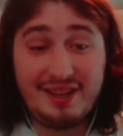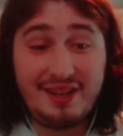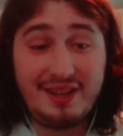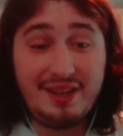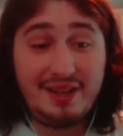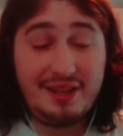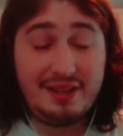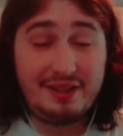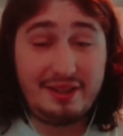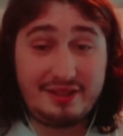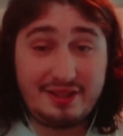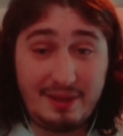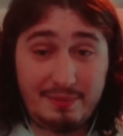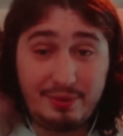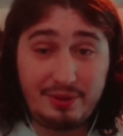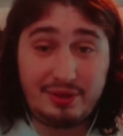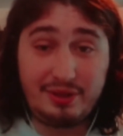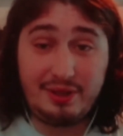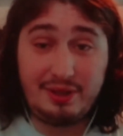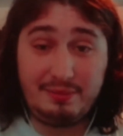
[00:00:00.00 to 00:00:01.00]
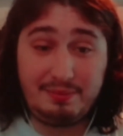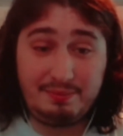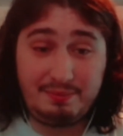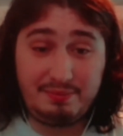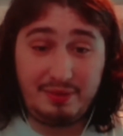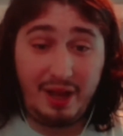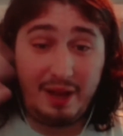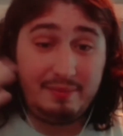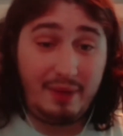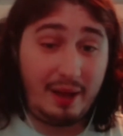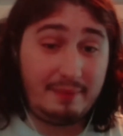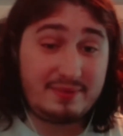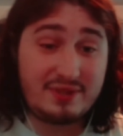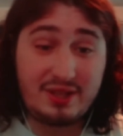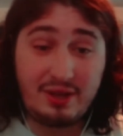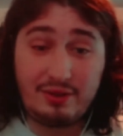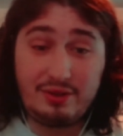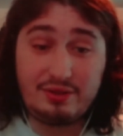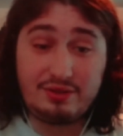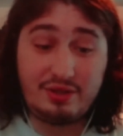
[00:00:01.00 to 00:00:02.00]
They typically, I'm so
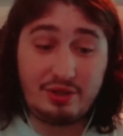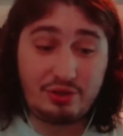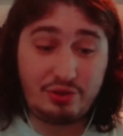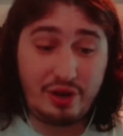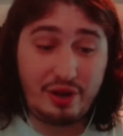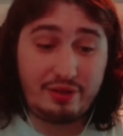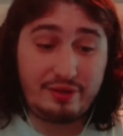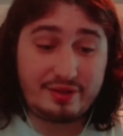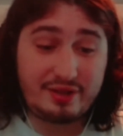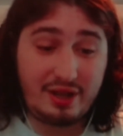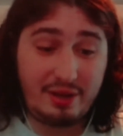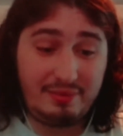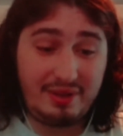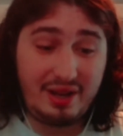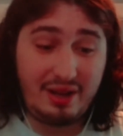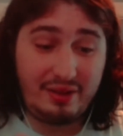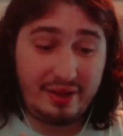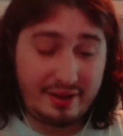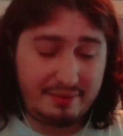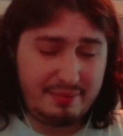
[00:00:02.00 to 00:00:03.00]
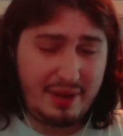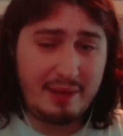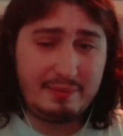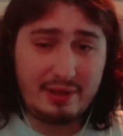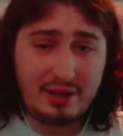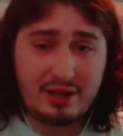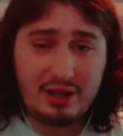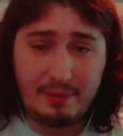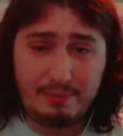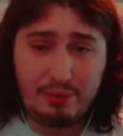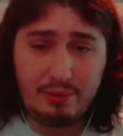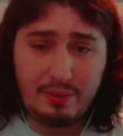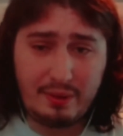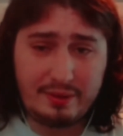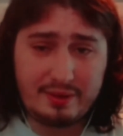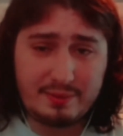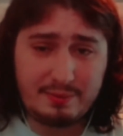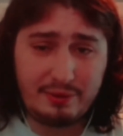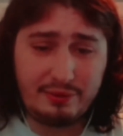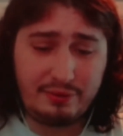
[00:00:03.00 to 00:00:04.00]
used to trailers coming out, like, maybe a couple
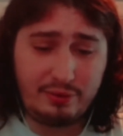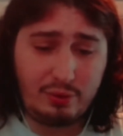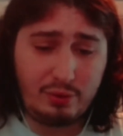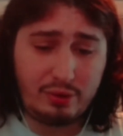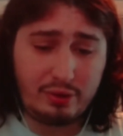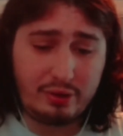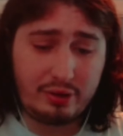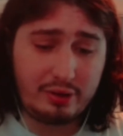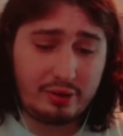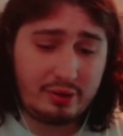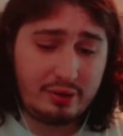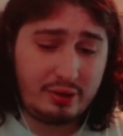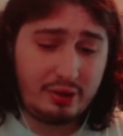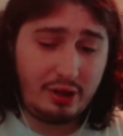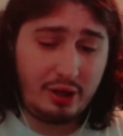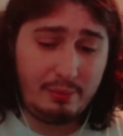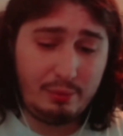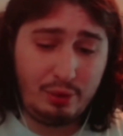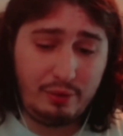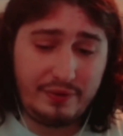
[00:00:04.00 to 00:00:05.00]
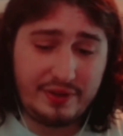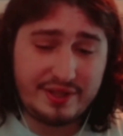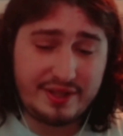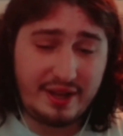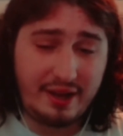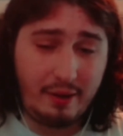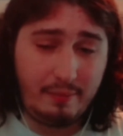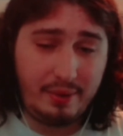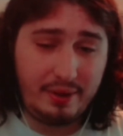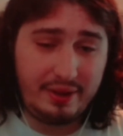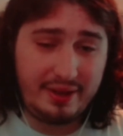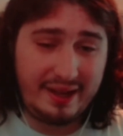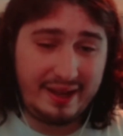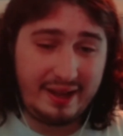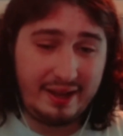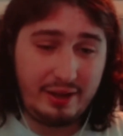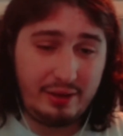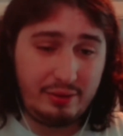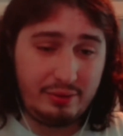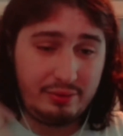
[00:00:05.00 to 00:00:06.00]
months before a movie's out, but
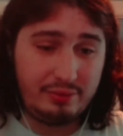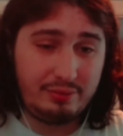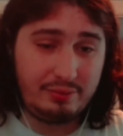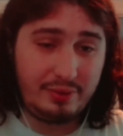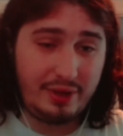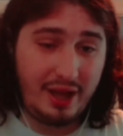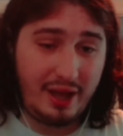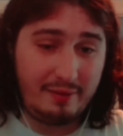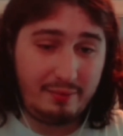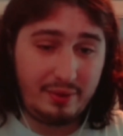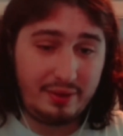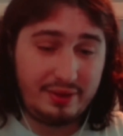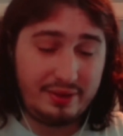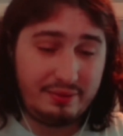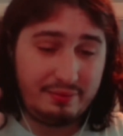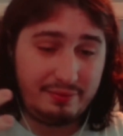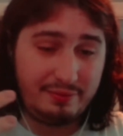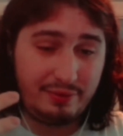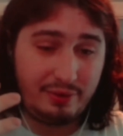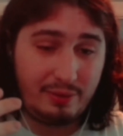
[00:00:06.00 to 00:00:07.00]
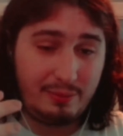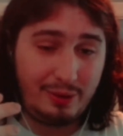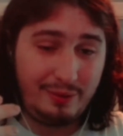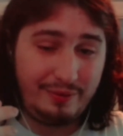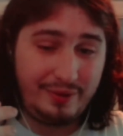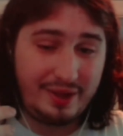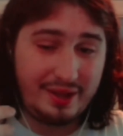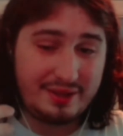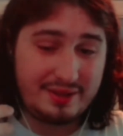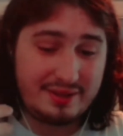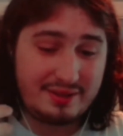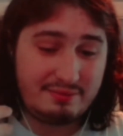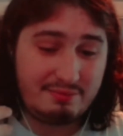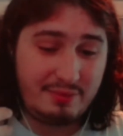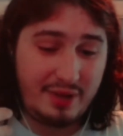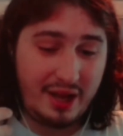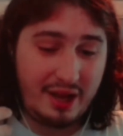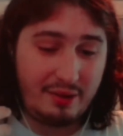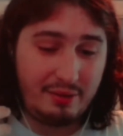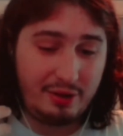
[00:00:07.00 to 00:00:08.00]
now we have one for a movie that's
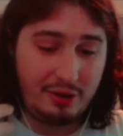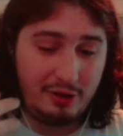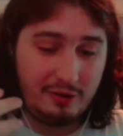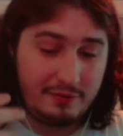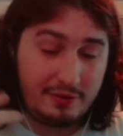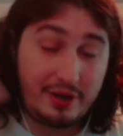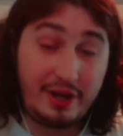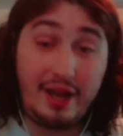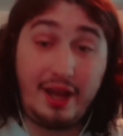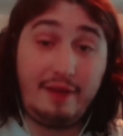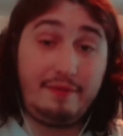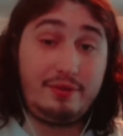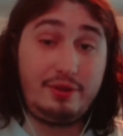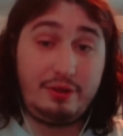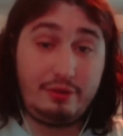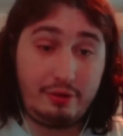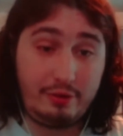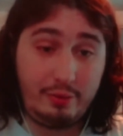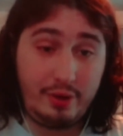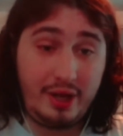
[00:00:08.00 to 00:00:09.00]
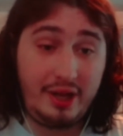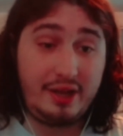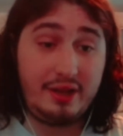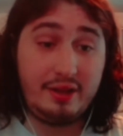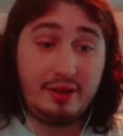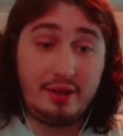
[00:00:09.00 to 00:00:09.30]
out over half a year away.